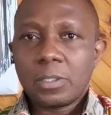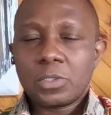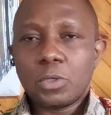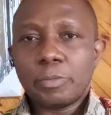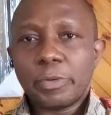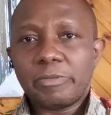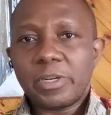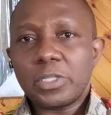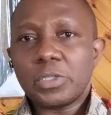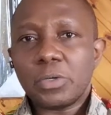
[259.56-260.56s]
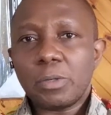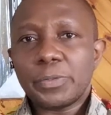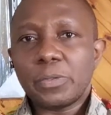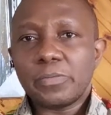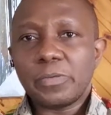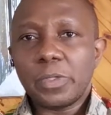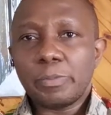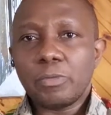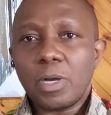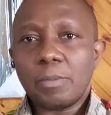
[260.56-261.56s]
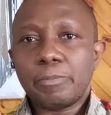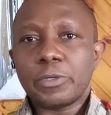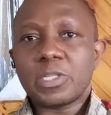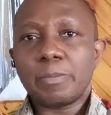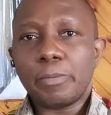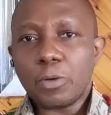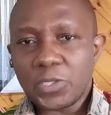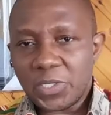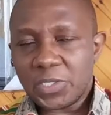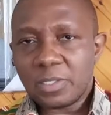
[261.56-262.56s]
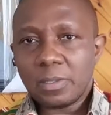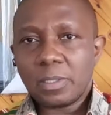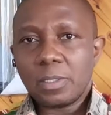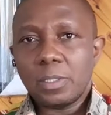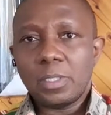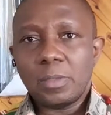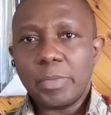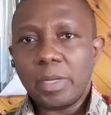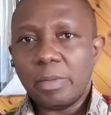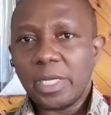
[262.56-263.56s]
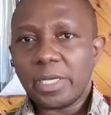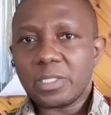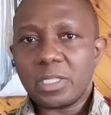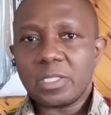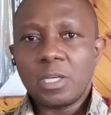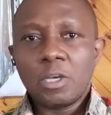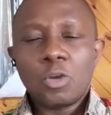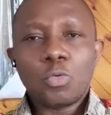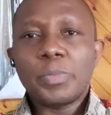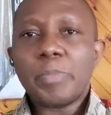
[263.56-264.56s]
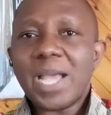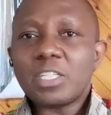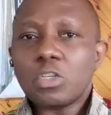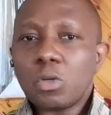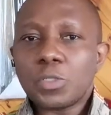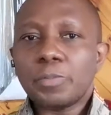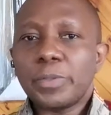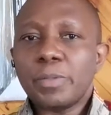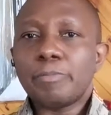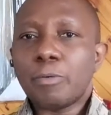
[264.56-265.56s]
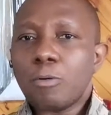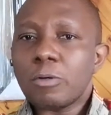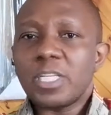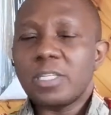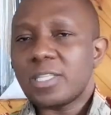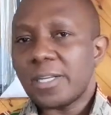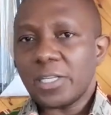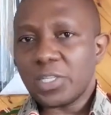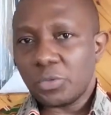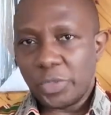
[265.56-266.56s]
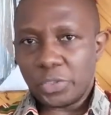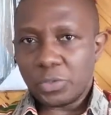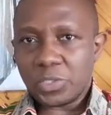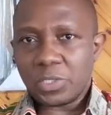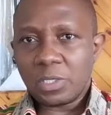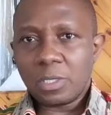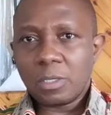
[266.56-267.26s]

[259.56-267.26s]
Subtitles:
So preferential option for the poor presupposes, in many cases, we might not be born in certain situations,